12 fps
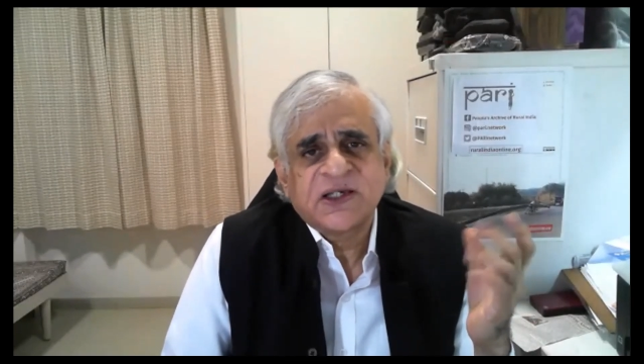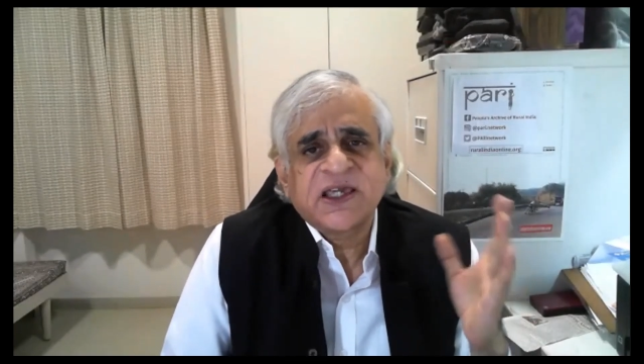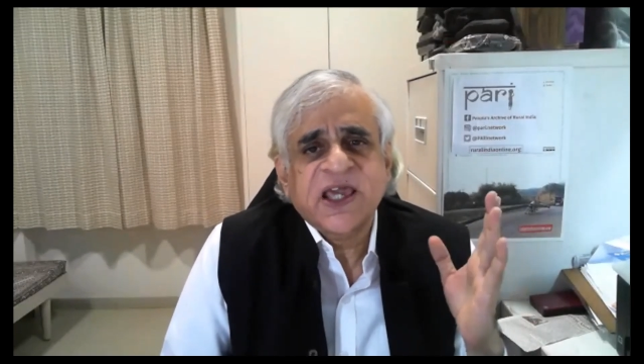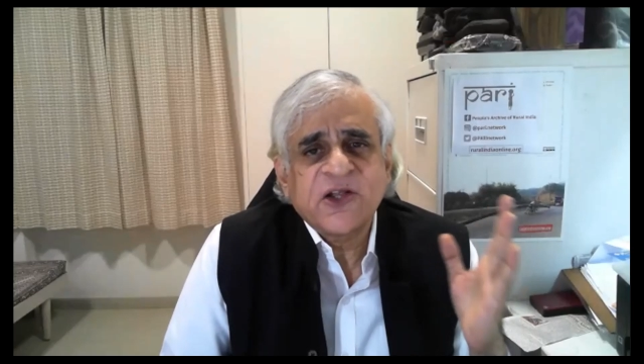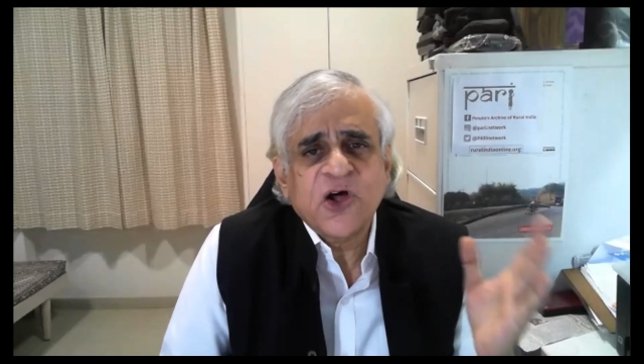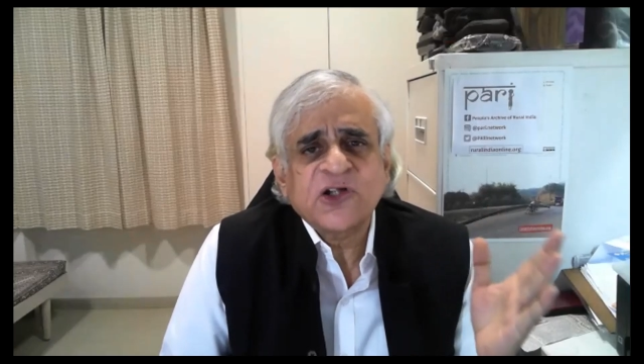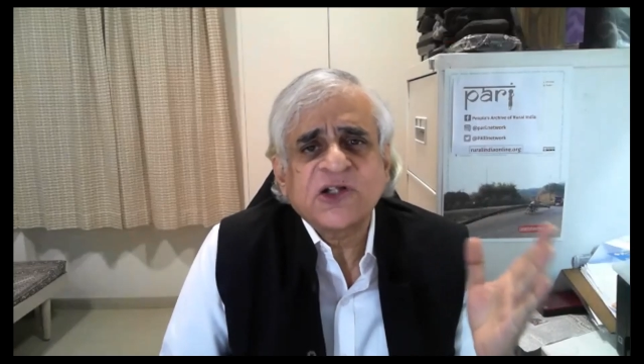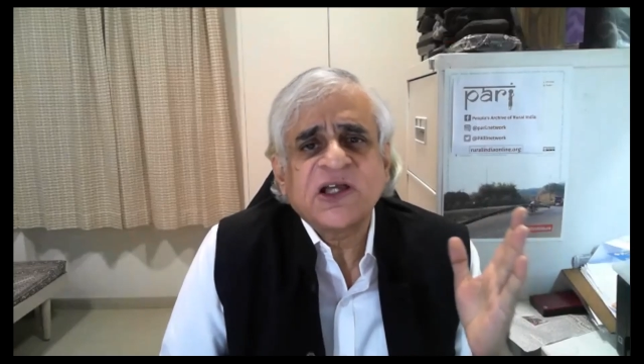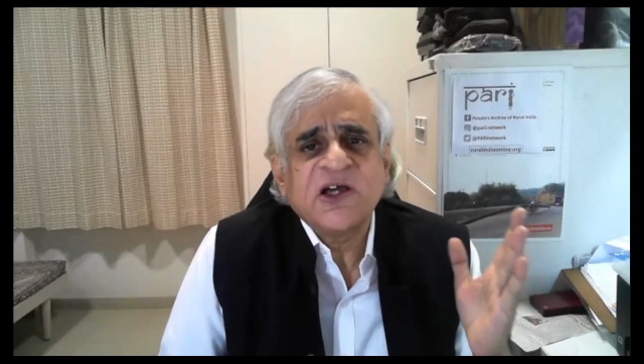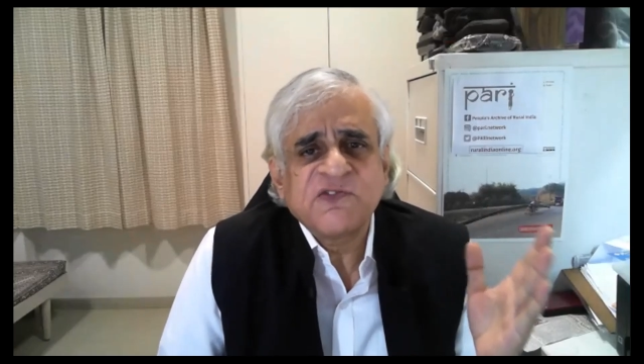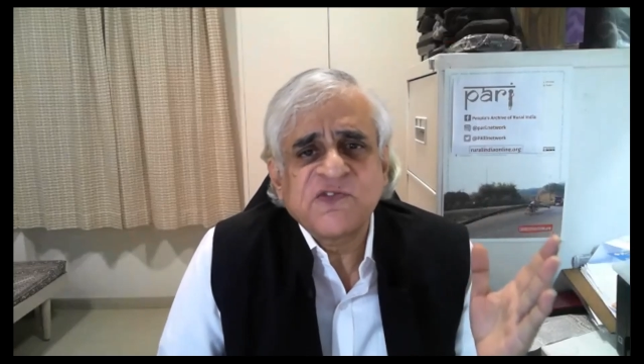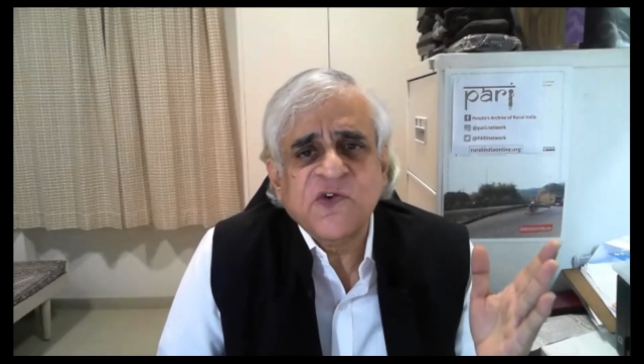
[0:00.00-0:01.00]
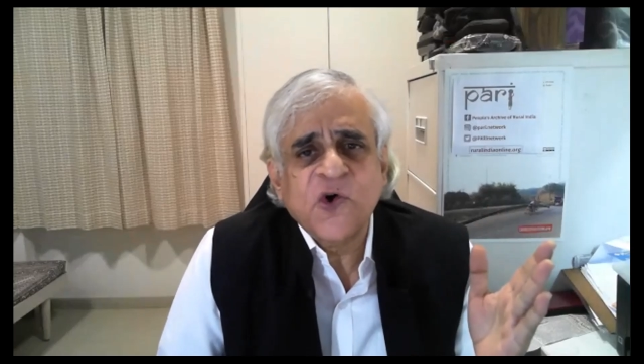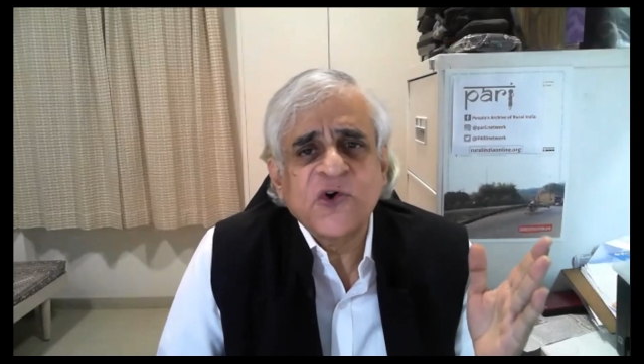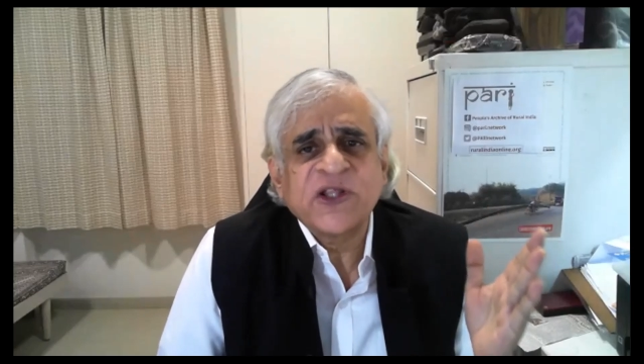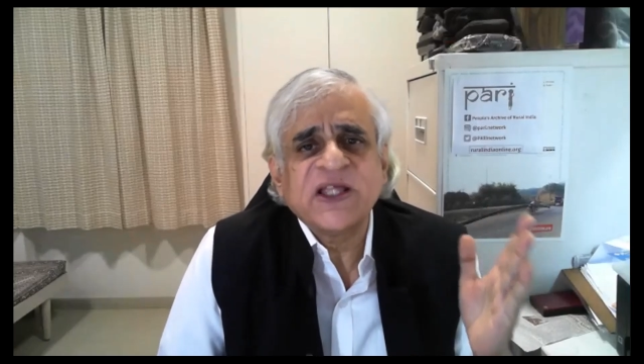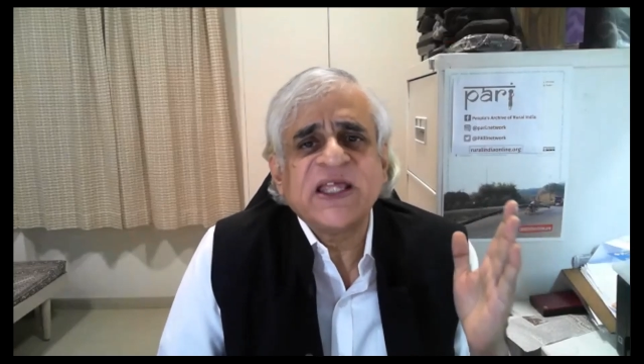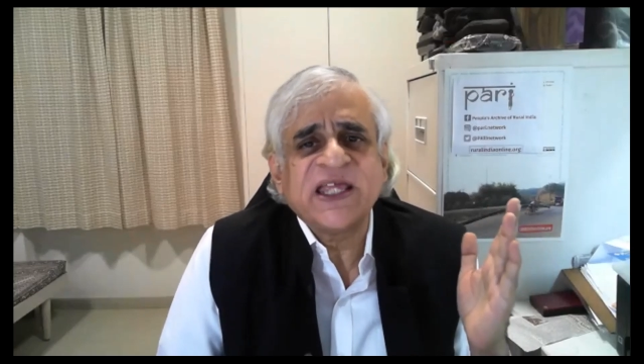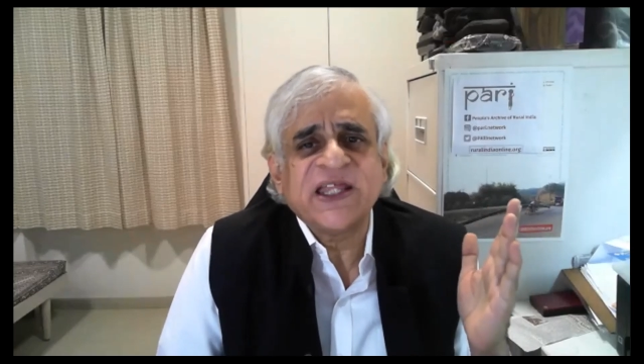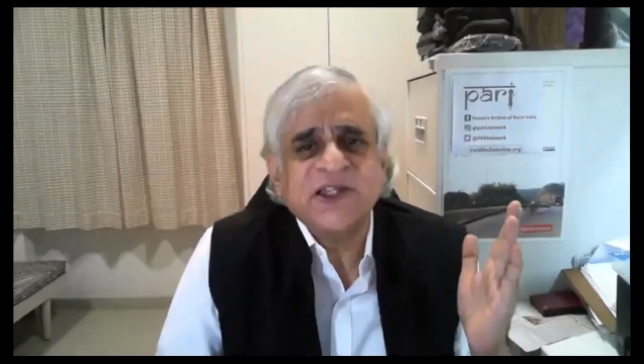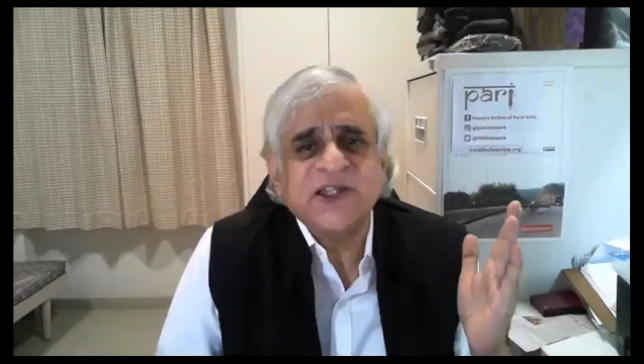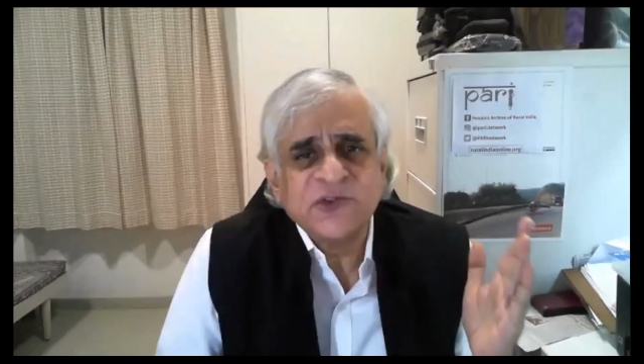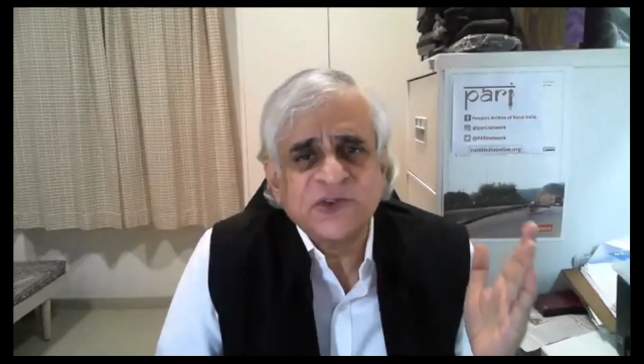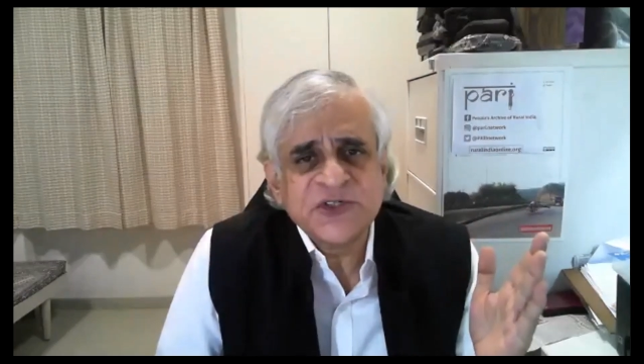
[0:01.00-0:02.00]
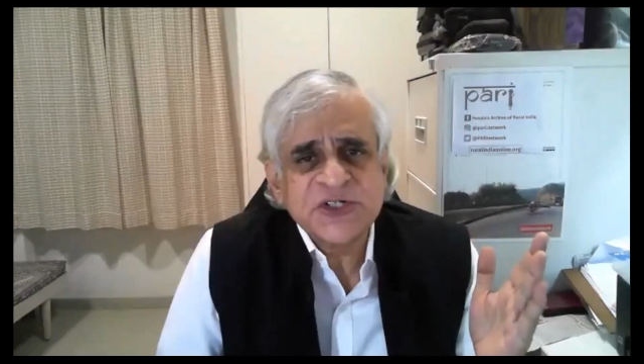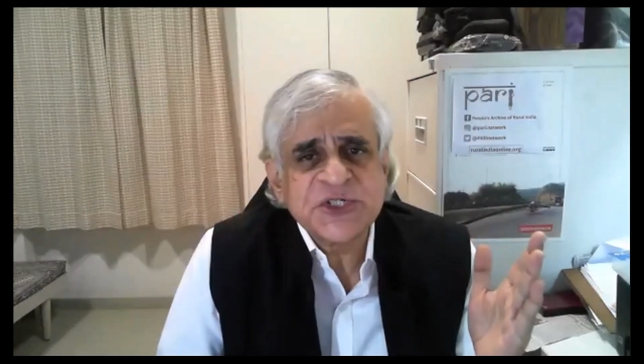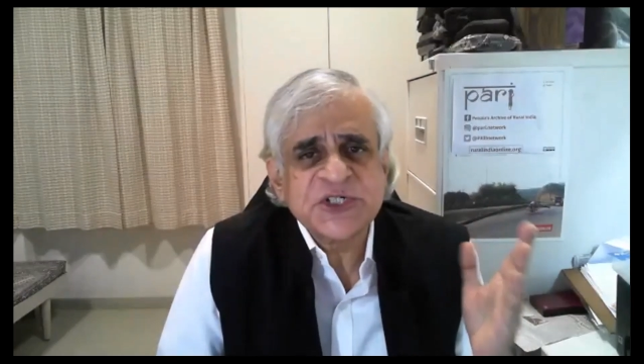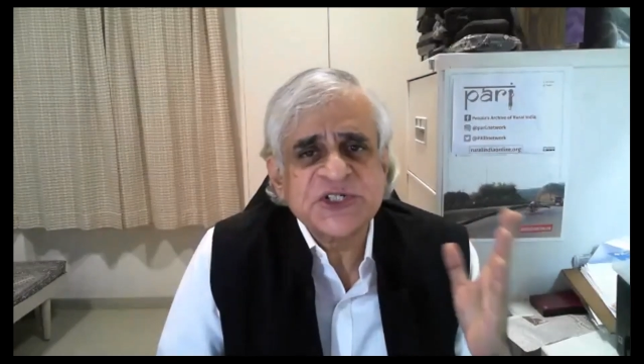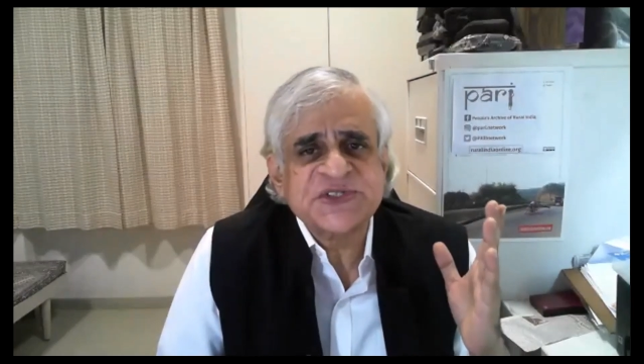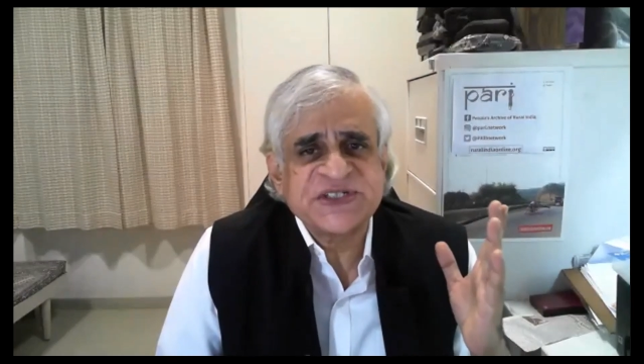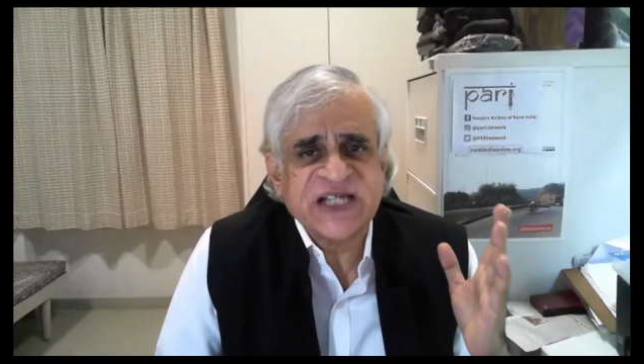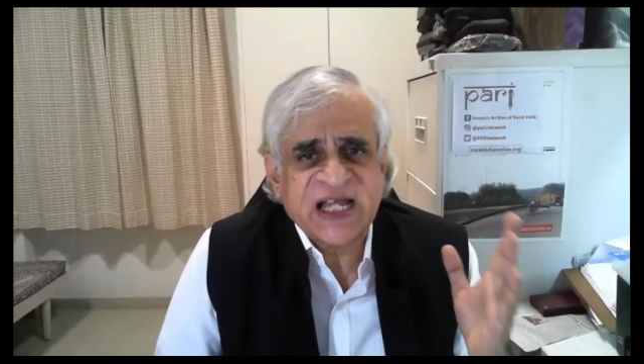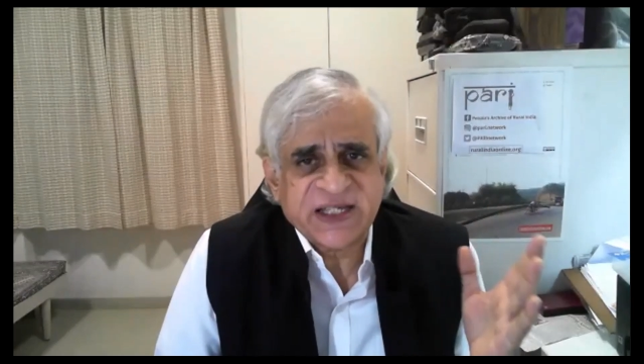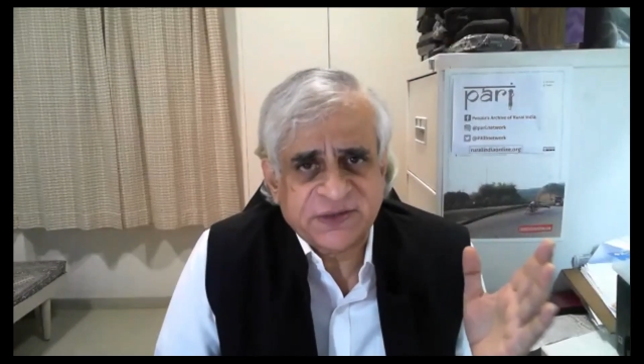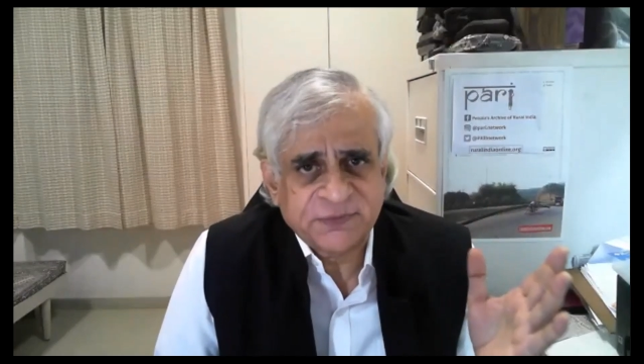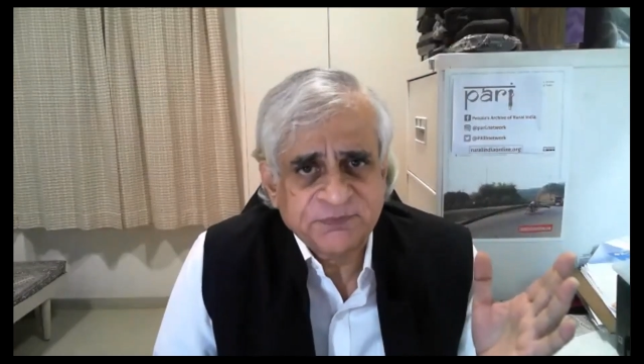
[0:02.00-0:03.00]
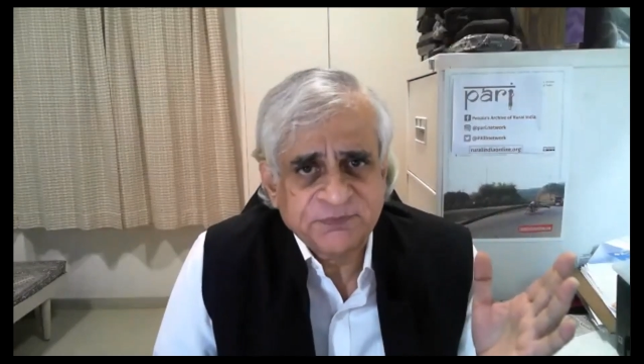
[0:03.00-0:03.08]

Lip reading: cannot afford a nutritious diet.